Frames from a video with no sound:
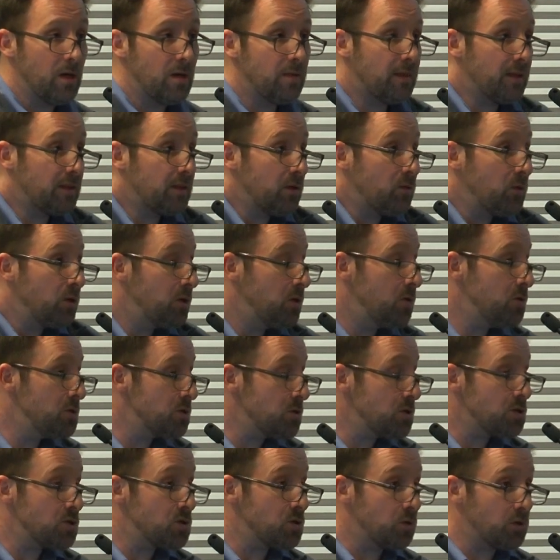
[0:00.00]
that they would use
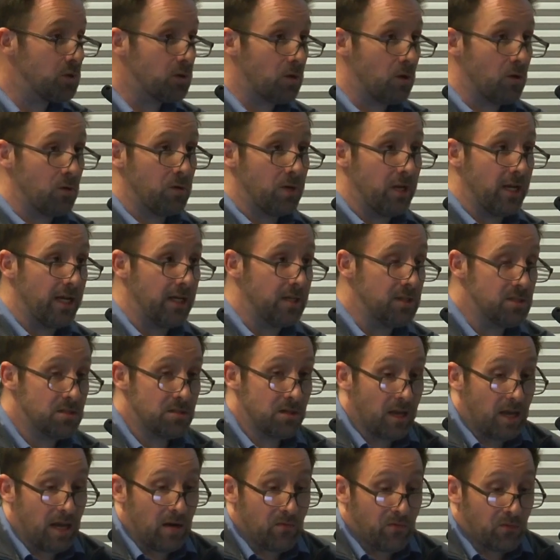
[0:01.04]
to suit their own needs
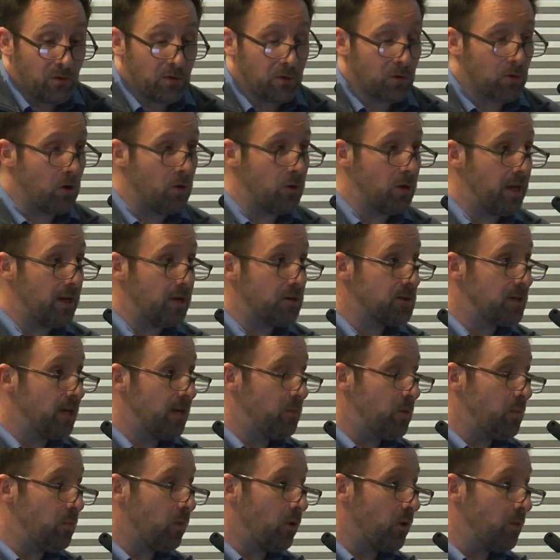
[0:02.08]
and for their own
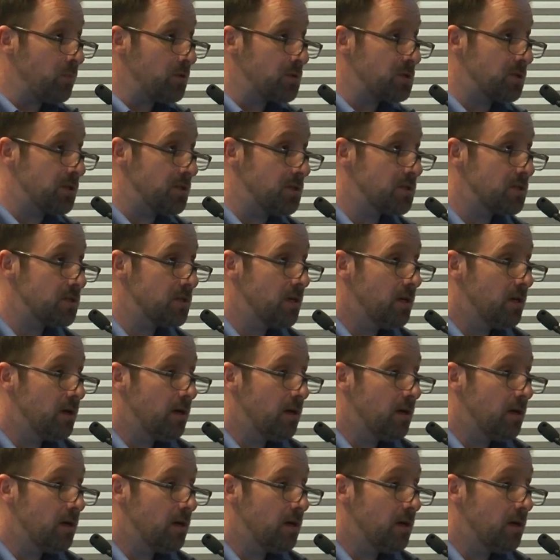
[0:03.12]
entertainment purposes.